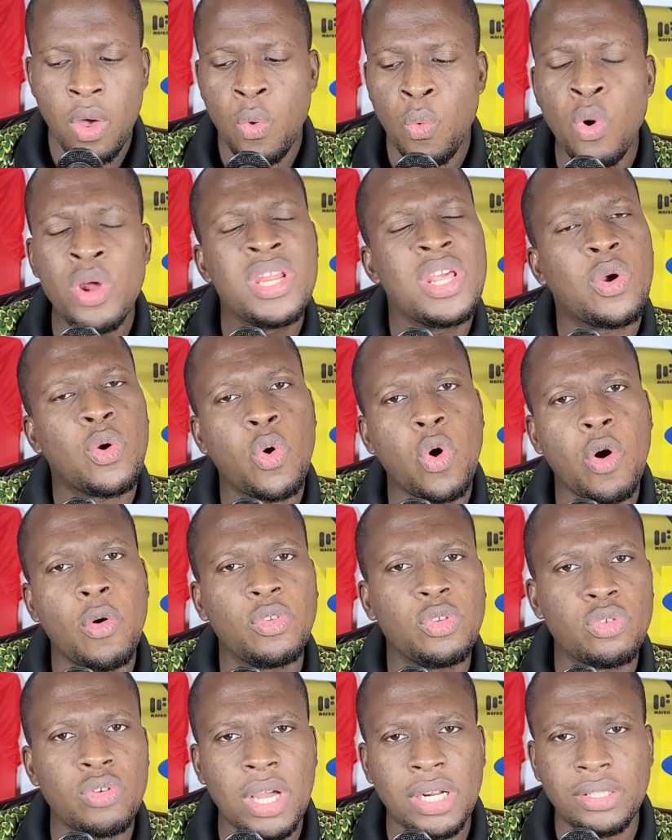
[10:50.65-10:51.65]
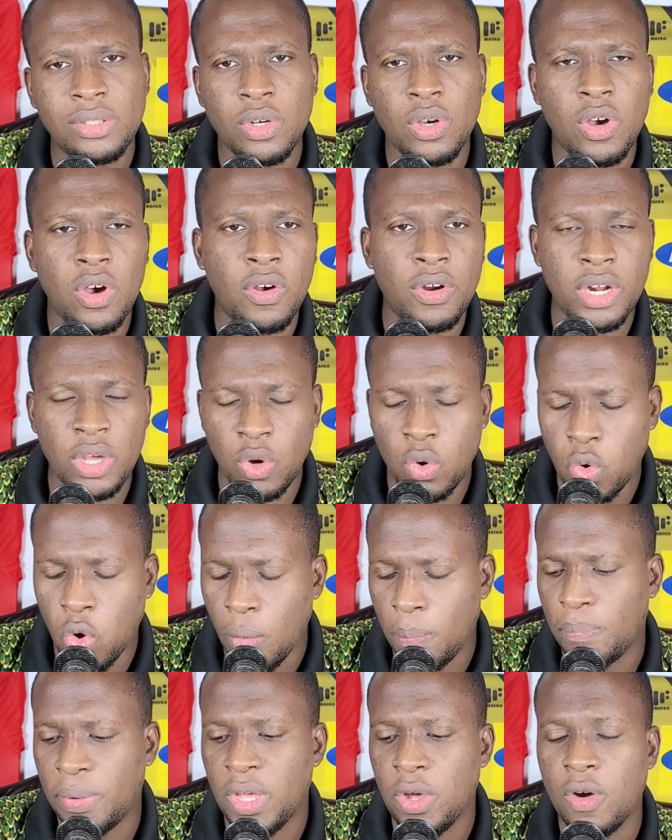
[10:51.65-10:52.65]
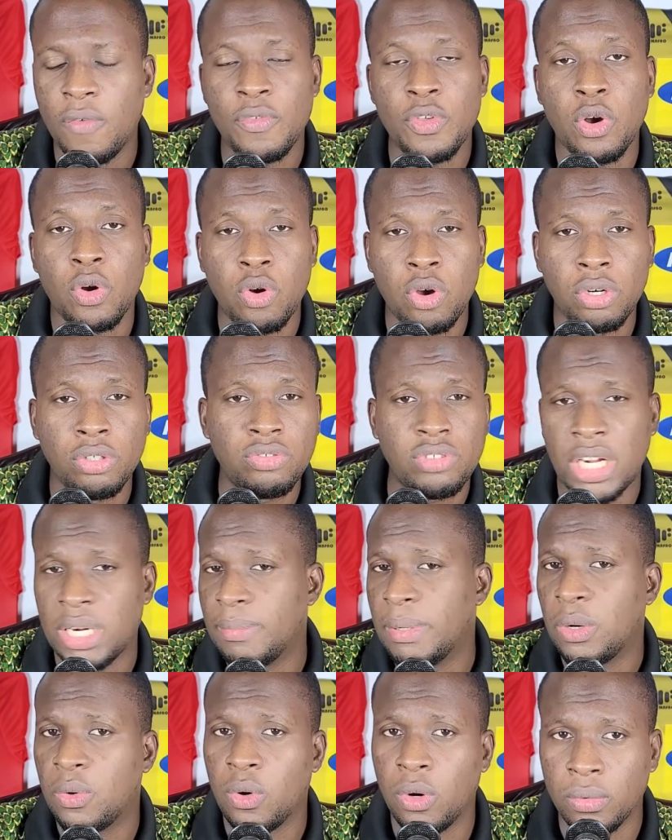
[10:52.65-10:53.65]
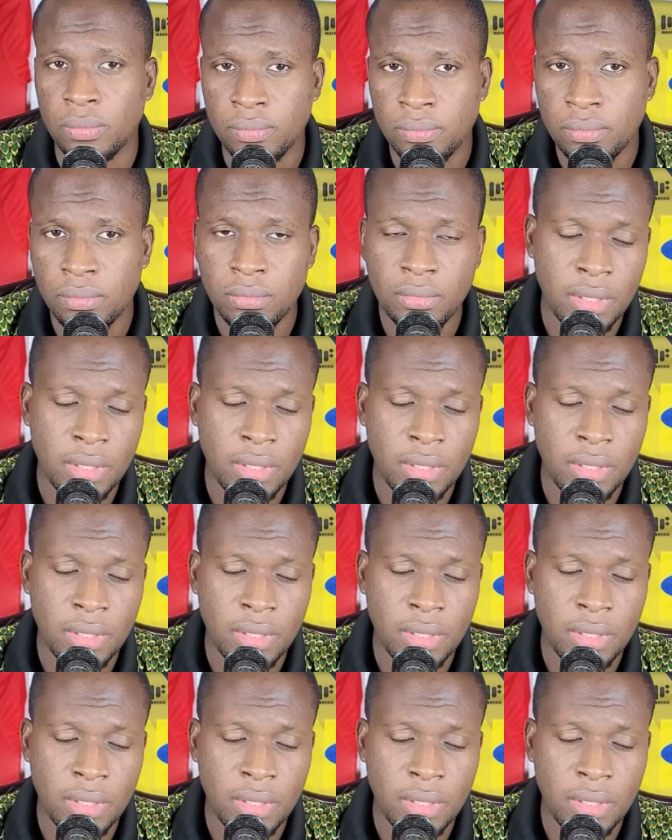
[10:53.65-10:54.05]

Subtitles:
what the contract or the copy of your contract beko